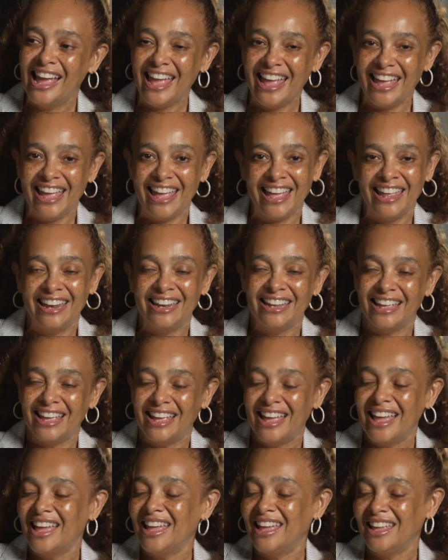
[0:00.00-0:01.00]
And,
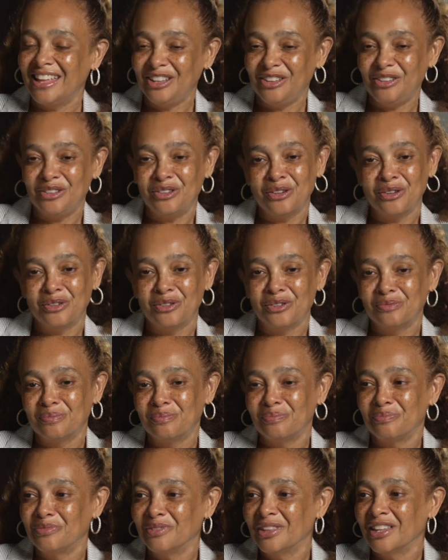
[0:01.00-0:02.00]
you know,
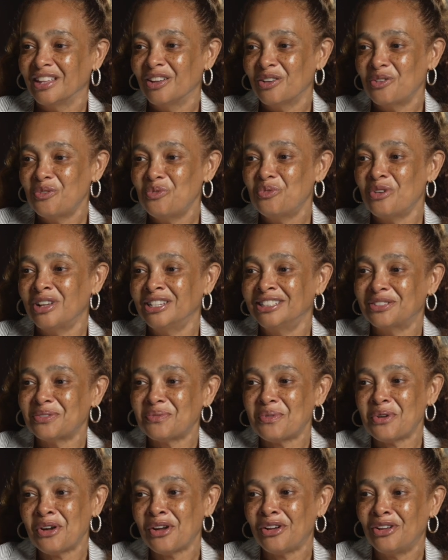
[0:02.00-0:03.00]
who runs the
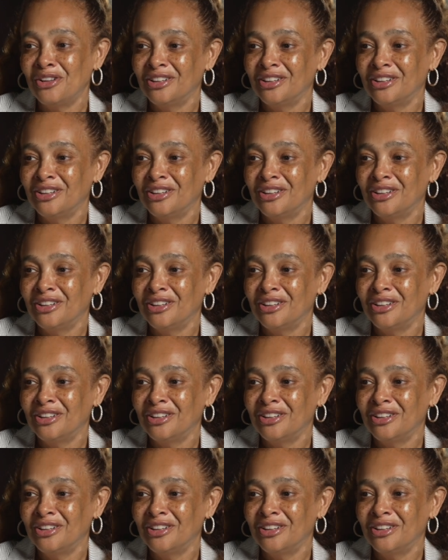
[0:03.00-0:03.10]
world?